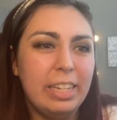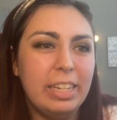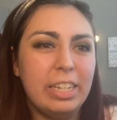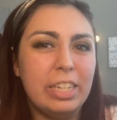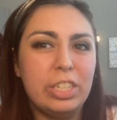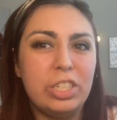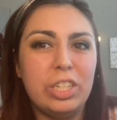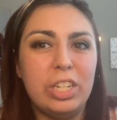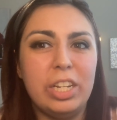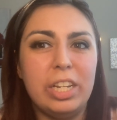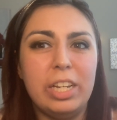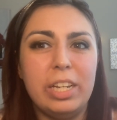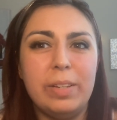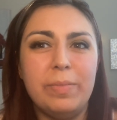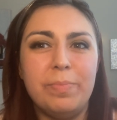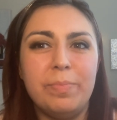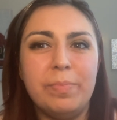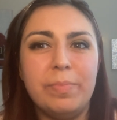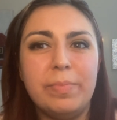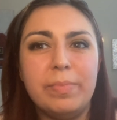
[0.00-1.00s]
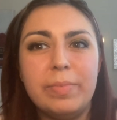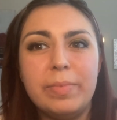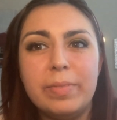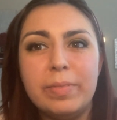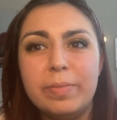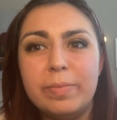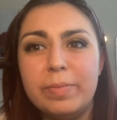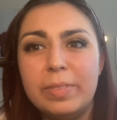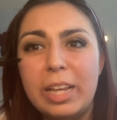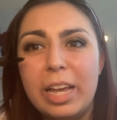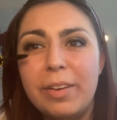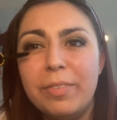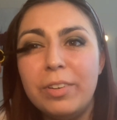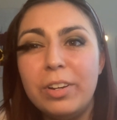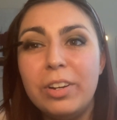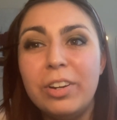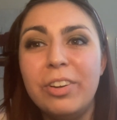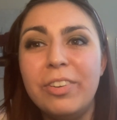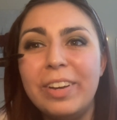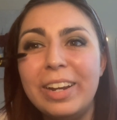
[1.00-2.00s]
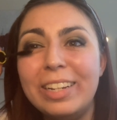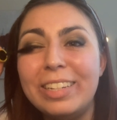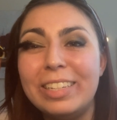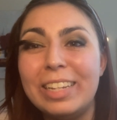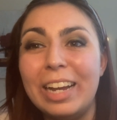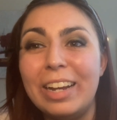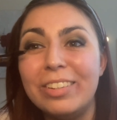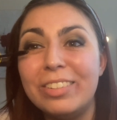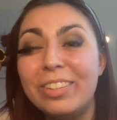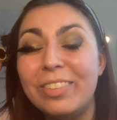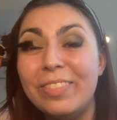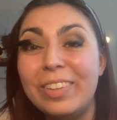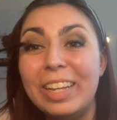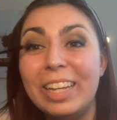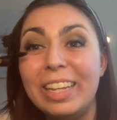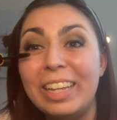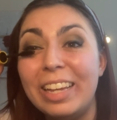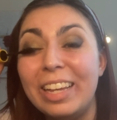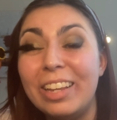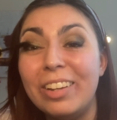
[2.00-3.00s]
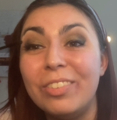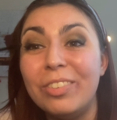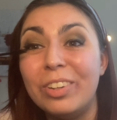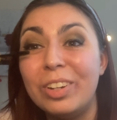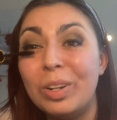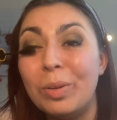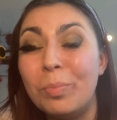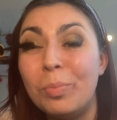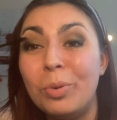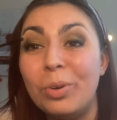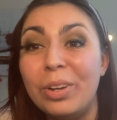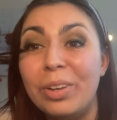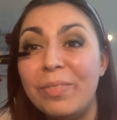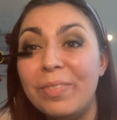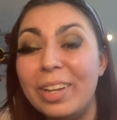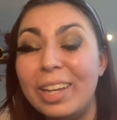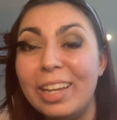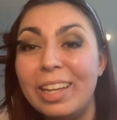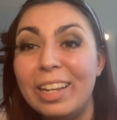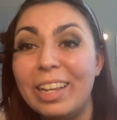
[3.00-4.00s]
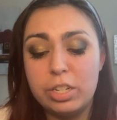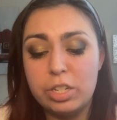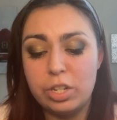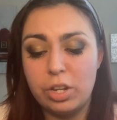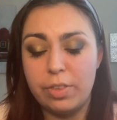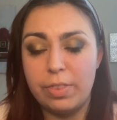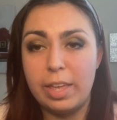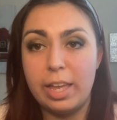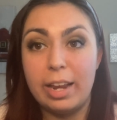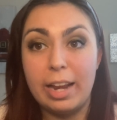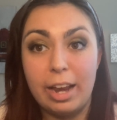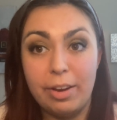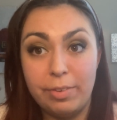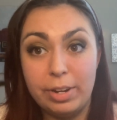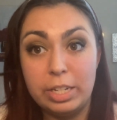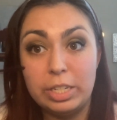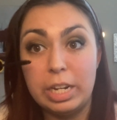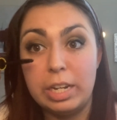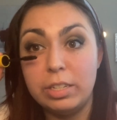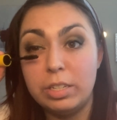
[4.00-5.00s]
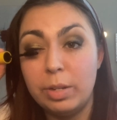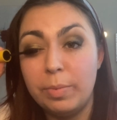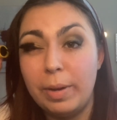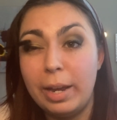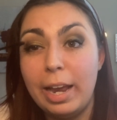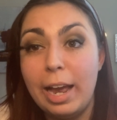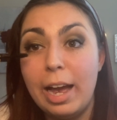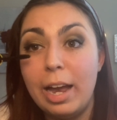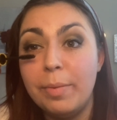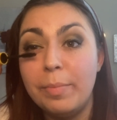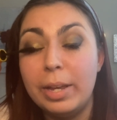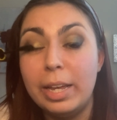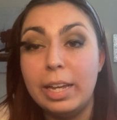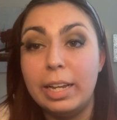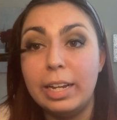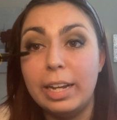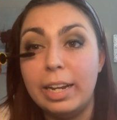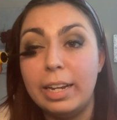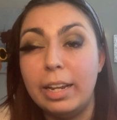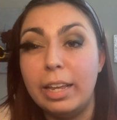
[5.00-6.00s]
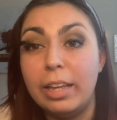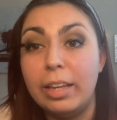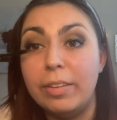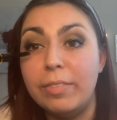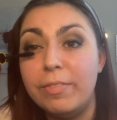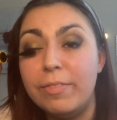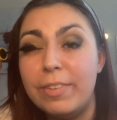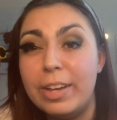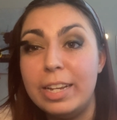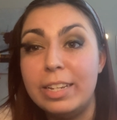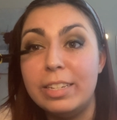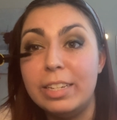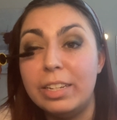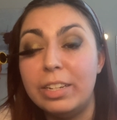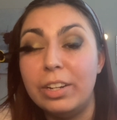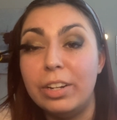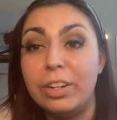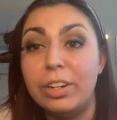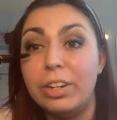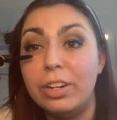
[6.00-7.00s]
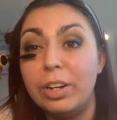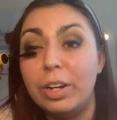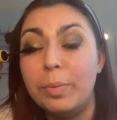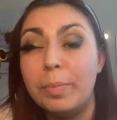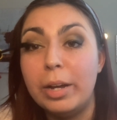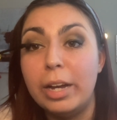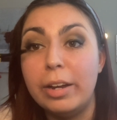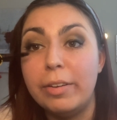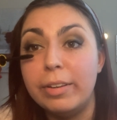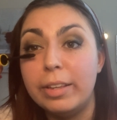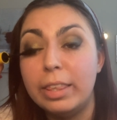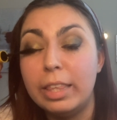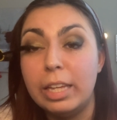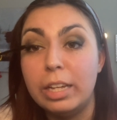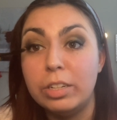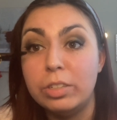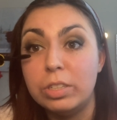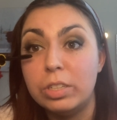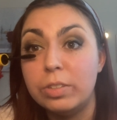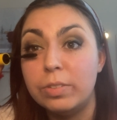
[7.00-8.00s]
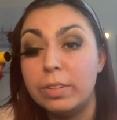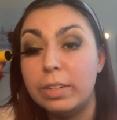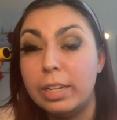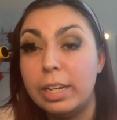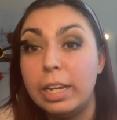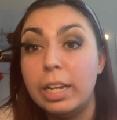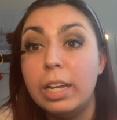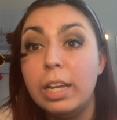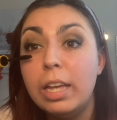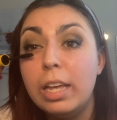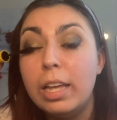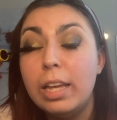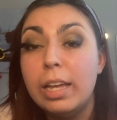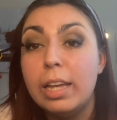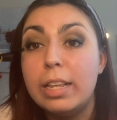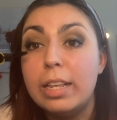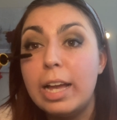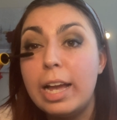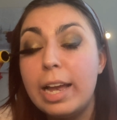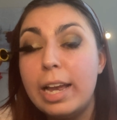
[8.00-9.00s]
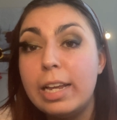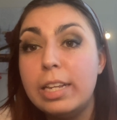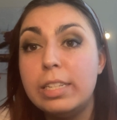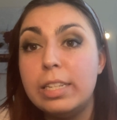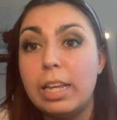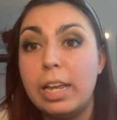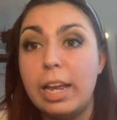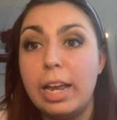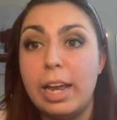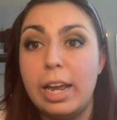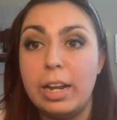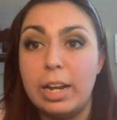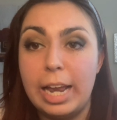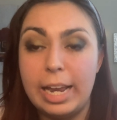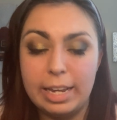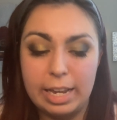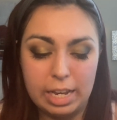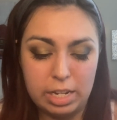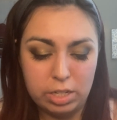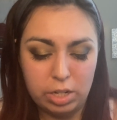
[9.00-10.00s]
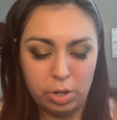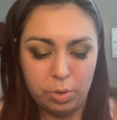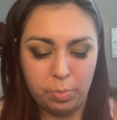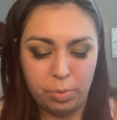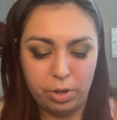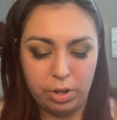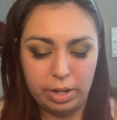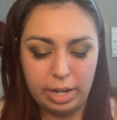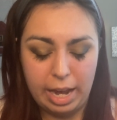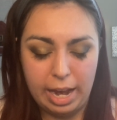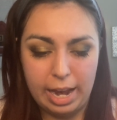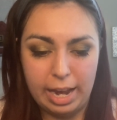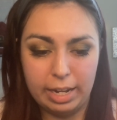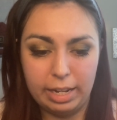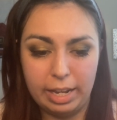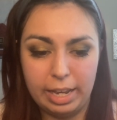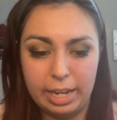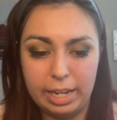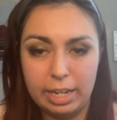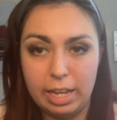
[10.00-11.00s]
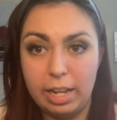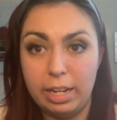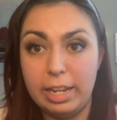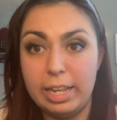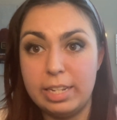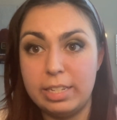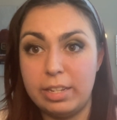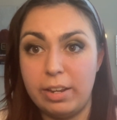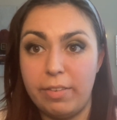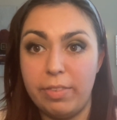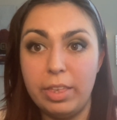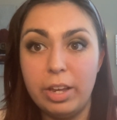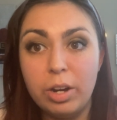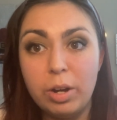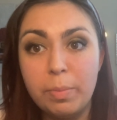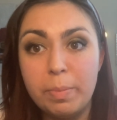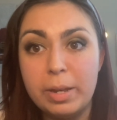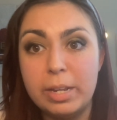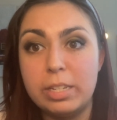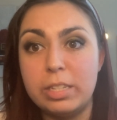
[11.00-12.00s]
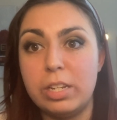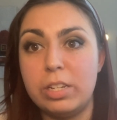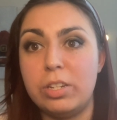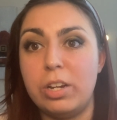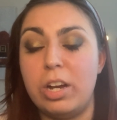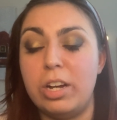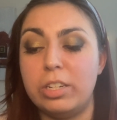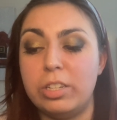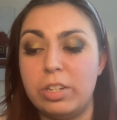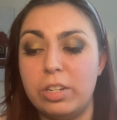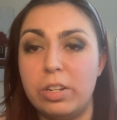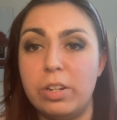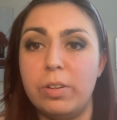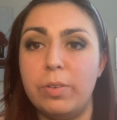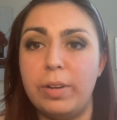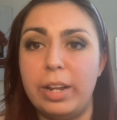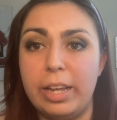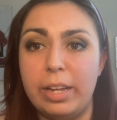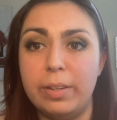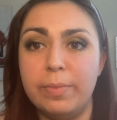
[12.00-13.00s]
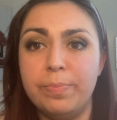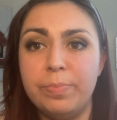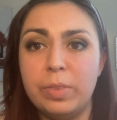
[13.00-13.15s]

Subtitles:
she never reached out to me again for an appointment. And so then I reached out to my admin, kind of vented to her about everything, which was really nice. And I guess her work had like a list of therapists to talk to, like